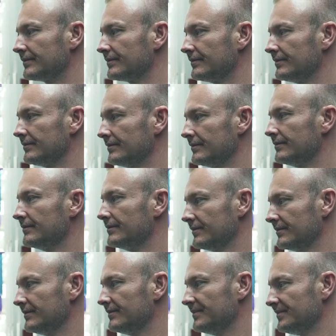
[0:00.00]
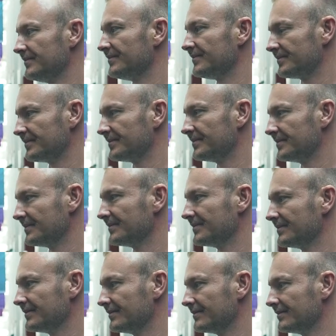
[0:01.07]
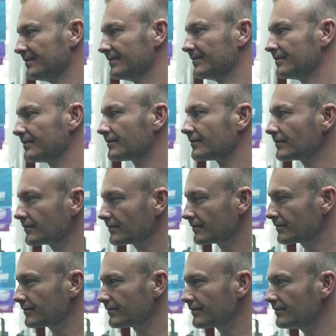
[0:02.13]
[no speech]